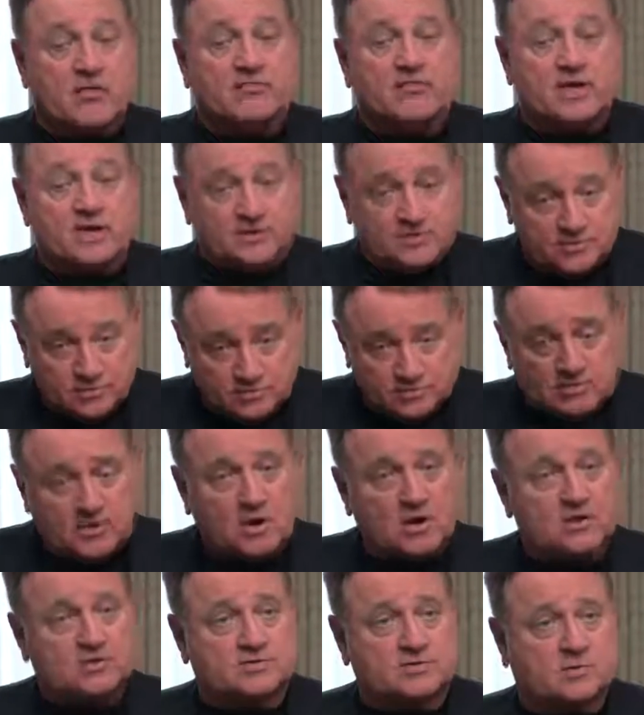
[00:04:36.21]
They do
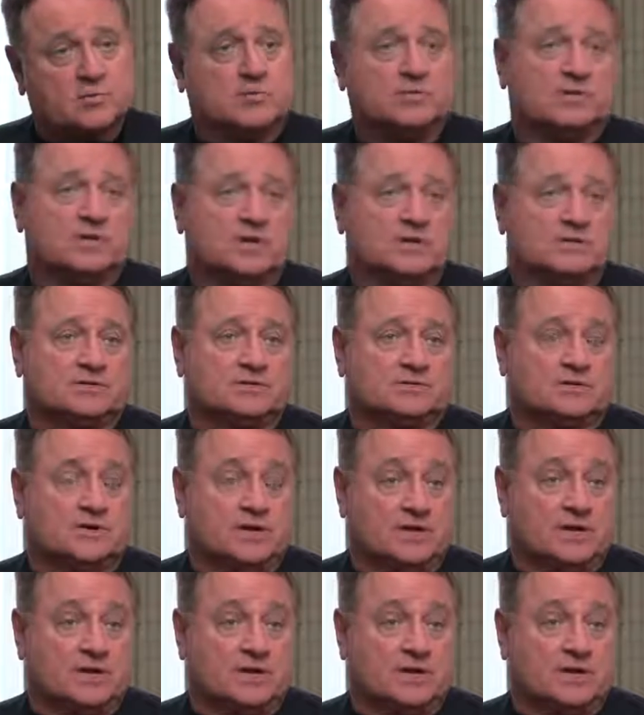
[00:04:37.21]
cause a reduction